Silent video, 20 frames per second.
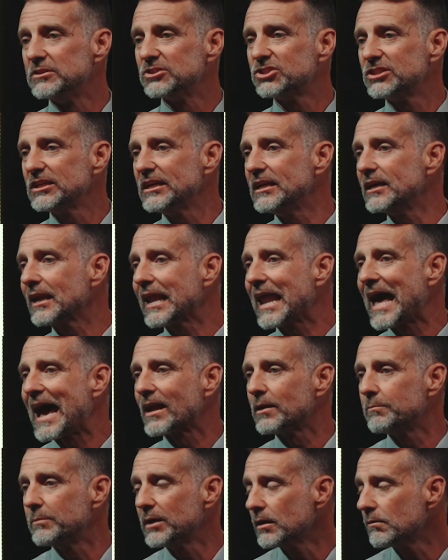She didn't lie
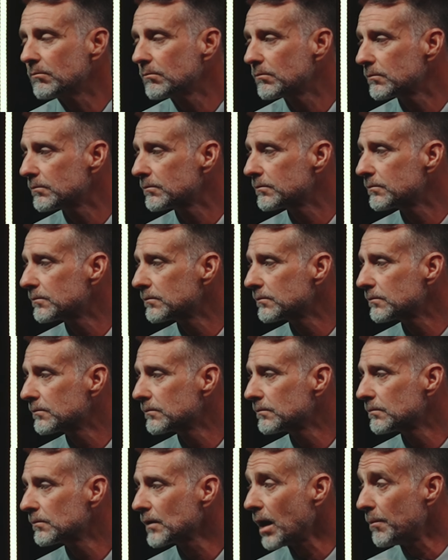to me.
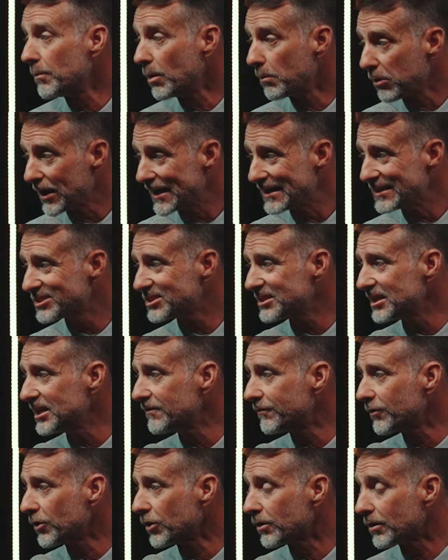I'm going to bring the seed
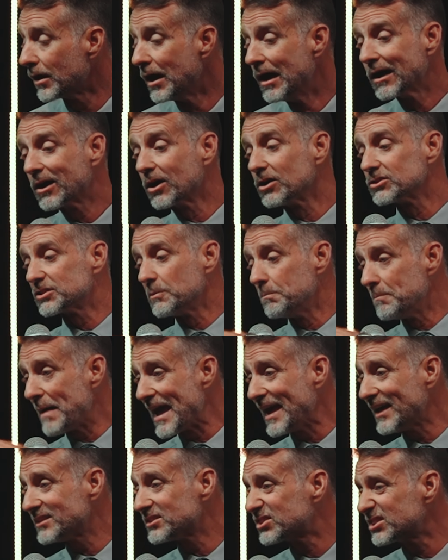of her because the
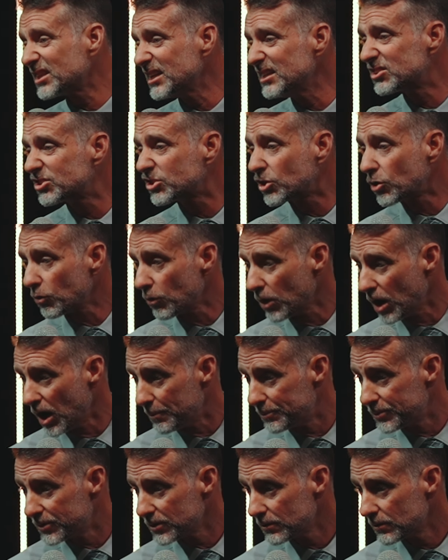man's seed's
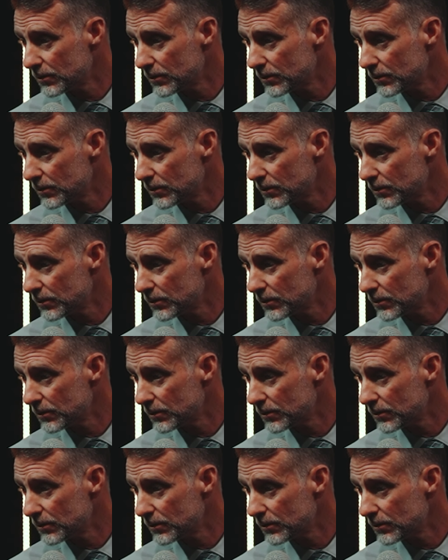corrupt.